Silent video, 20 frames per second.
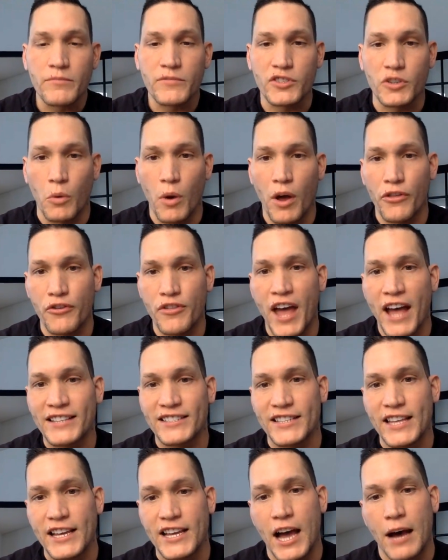So whether
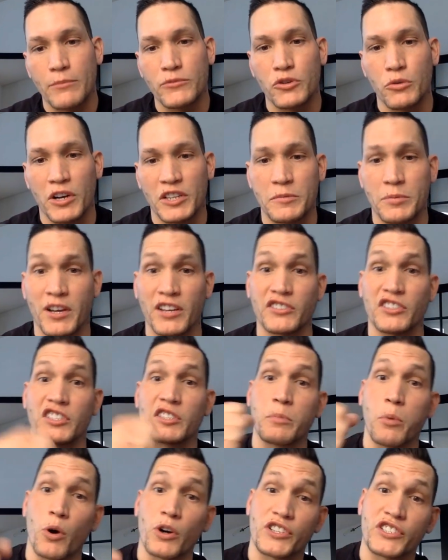that's they come to us because of
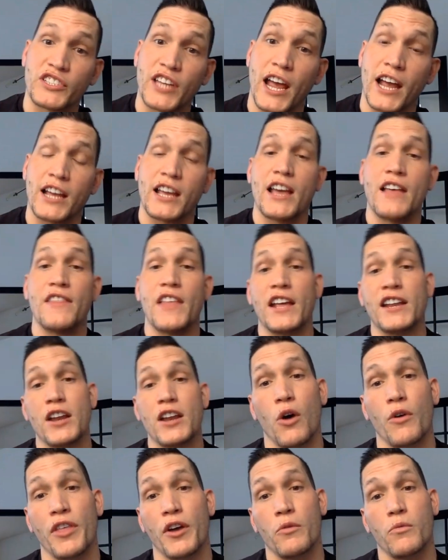sports tech and they
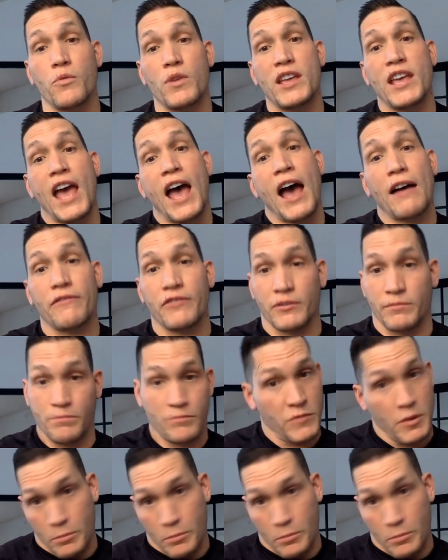that we have the